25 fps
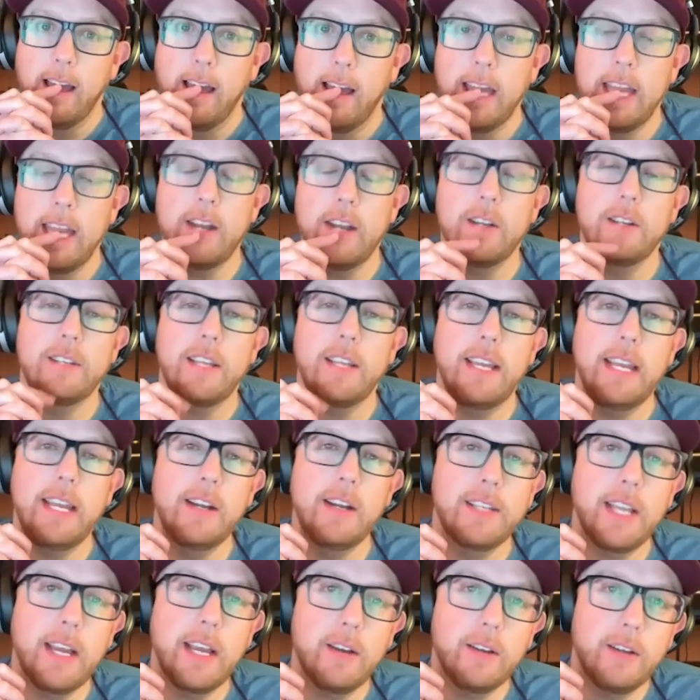Okay.
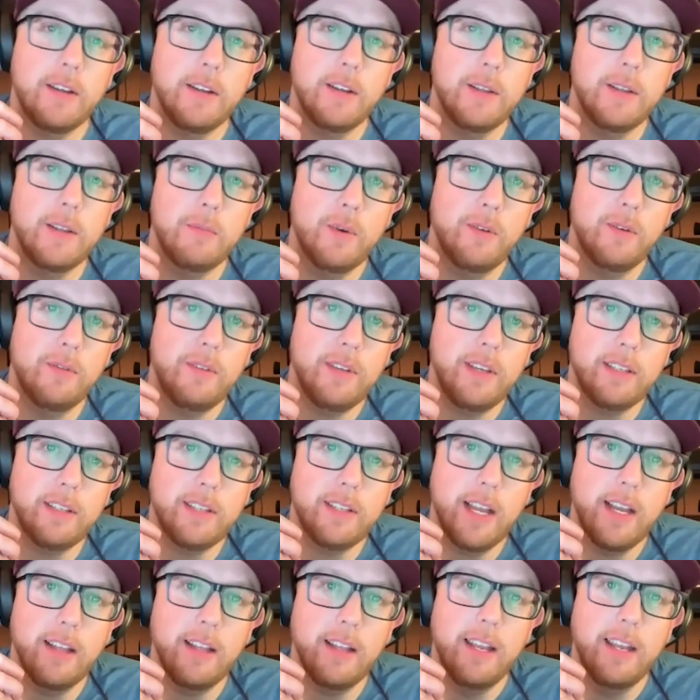Here's, here's, how good the movie is,
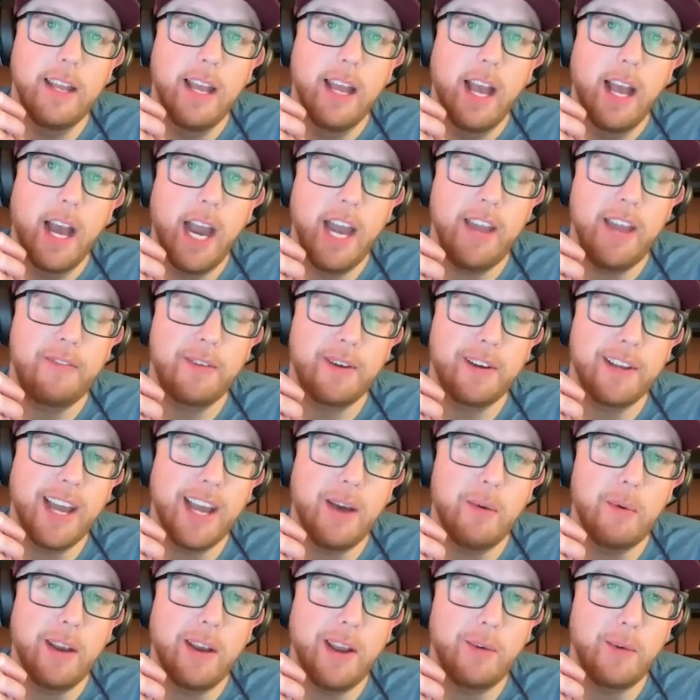Alan. I
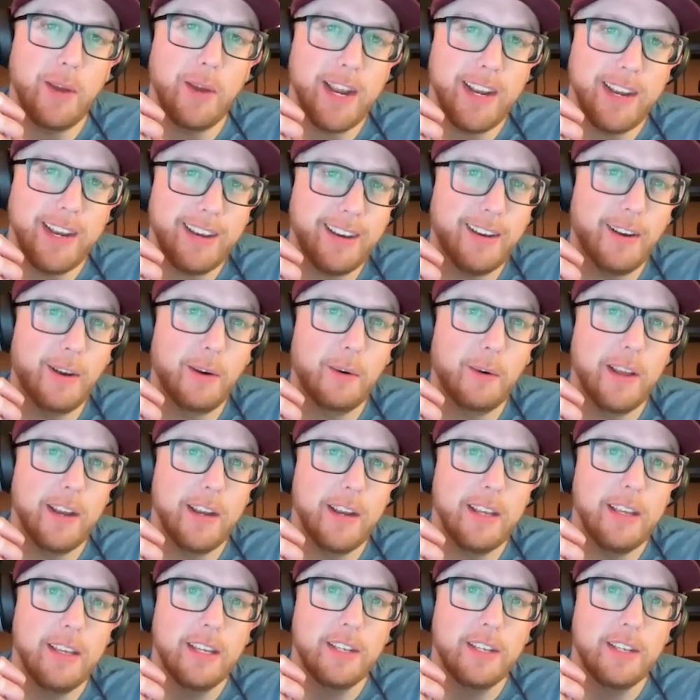forgot what I rated it already,